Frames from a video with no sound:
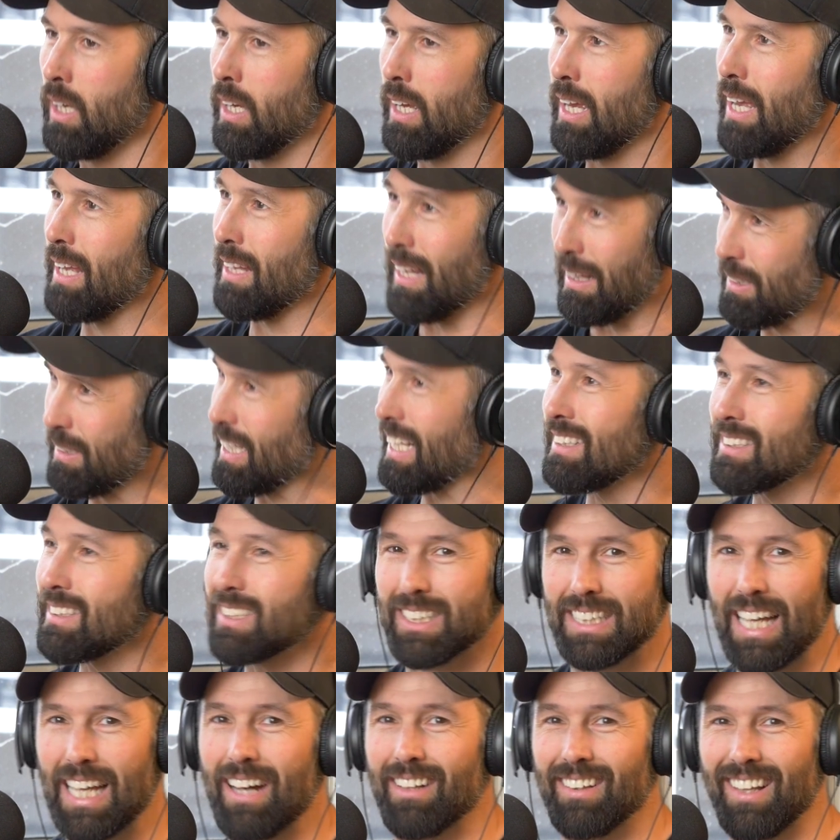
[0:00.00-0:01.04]
it, it didn't
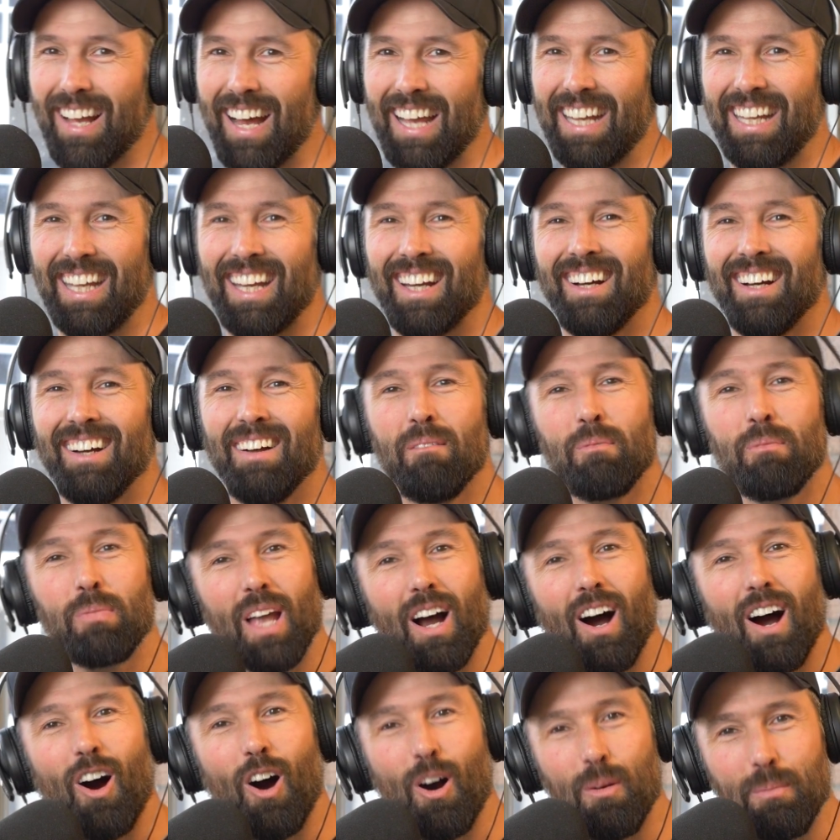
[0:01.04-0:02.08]
sound like
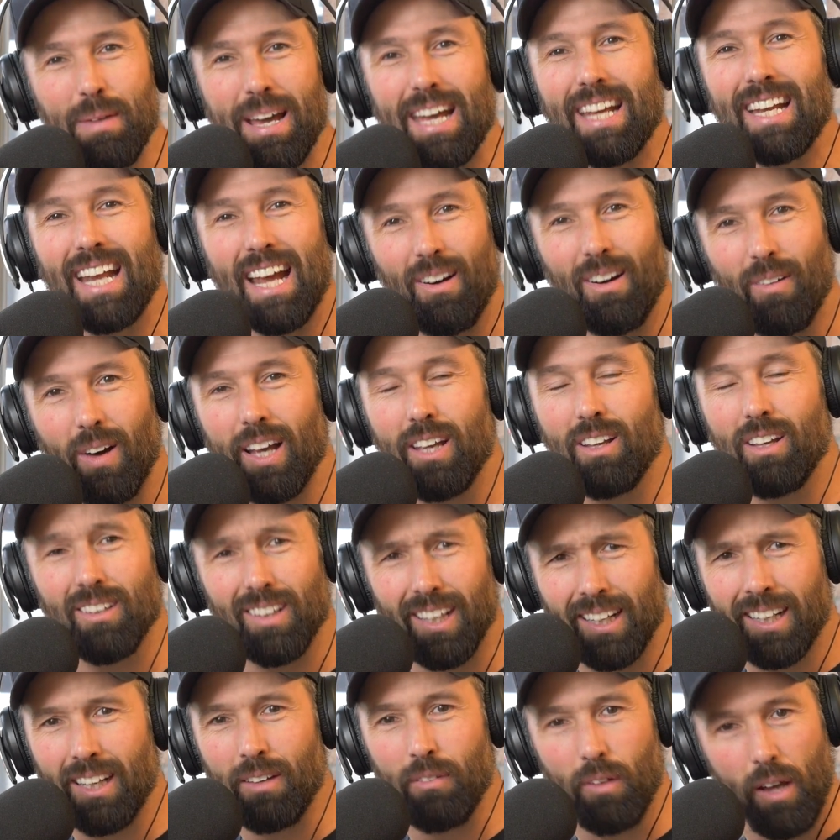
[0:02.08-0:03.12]
oh man, how are you? Like,
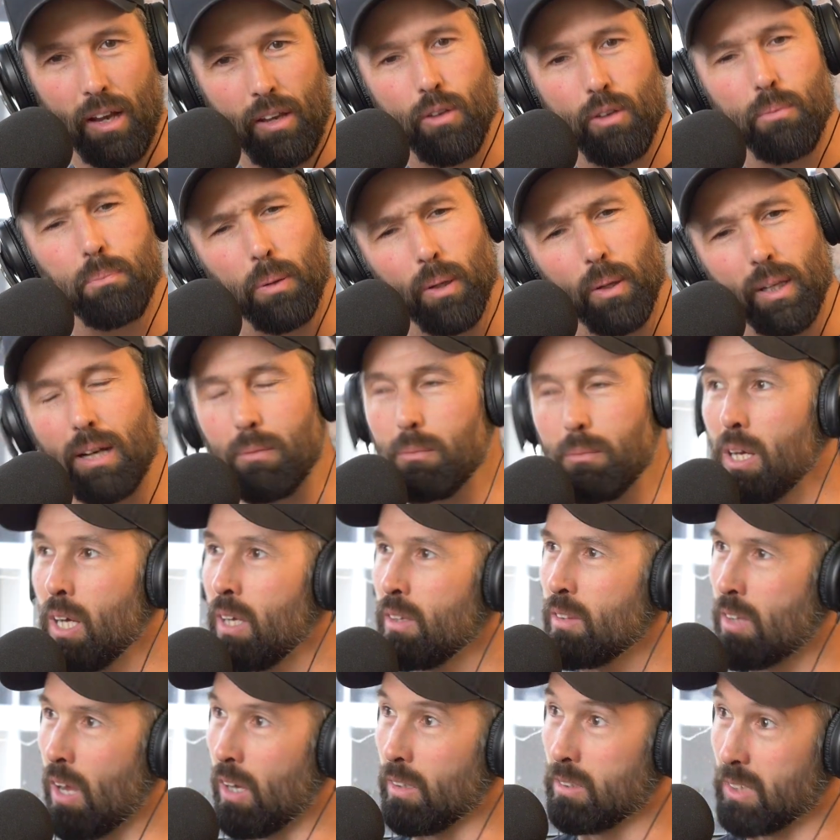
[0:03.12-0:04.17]
are, are, you, are you, pulling okay, up? Bro?
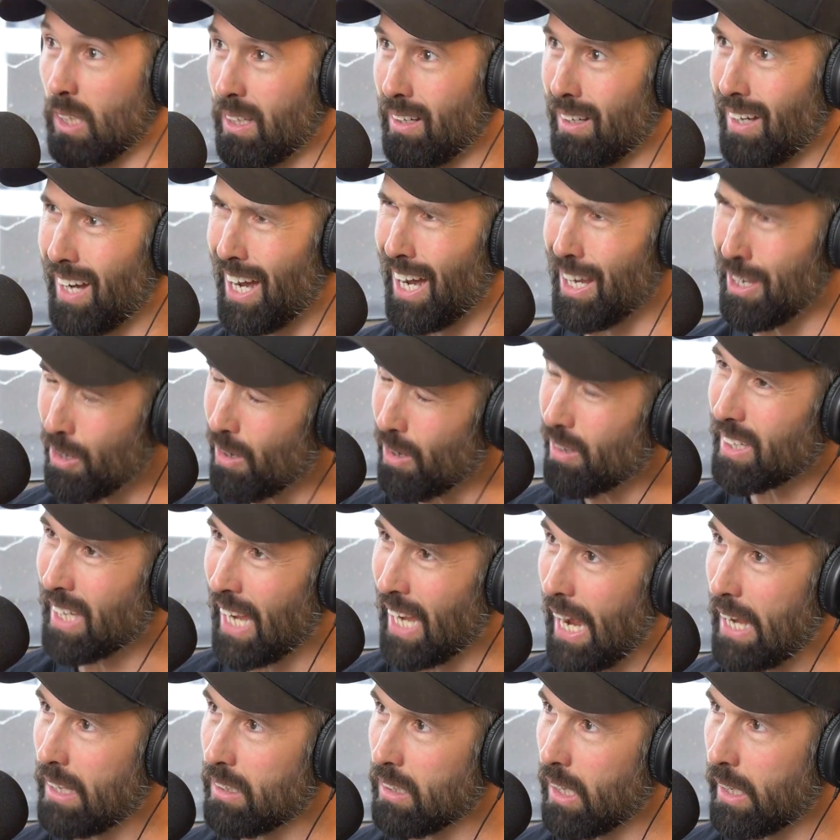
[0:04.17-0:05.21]
No, it's like, are you okay?
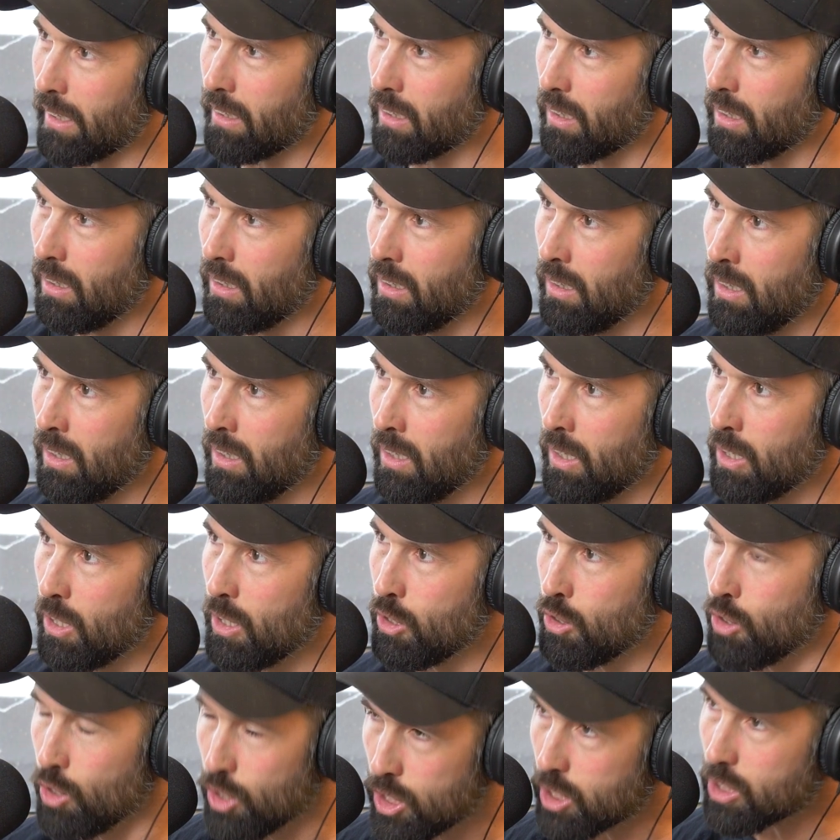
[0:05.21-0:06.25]
Like,
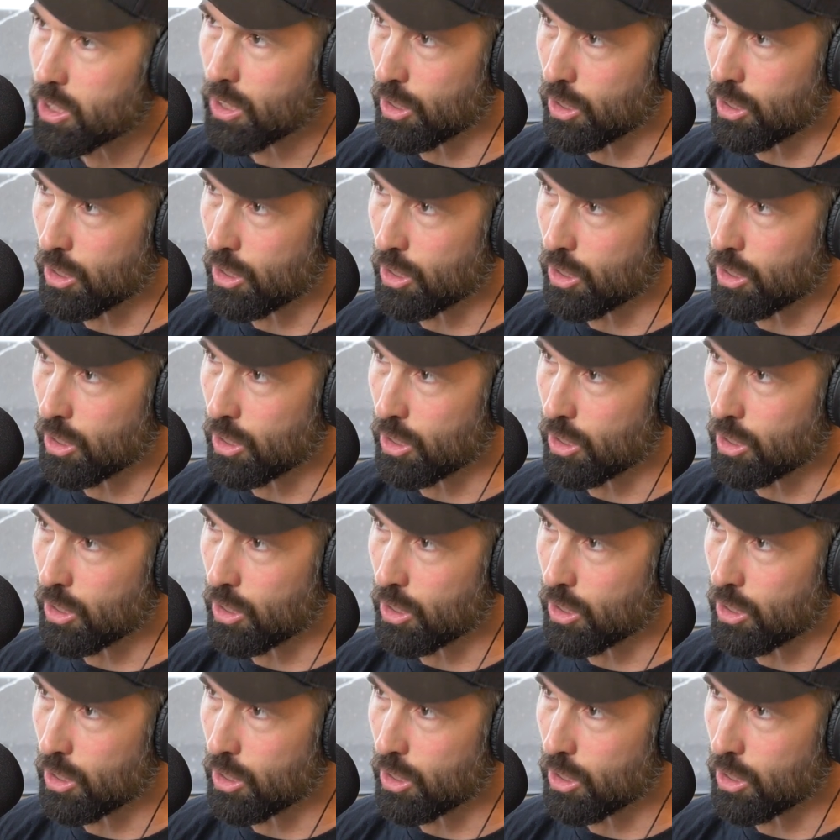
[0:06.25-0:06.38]
you just got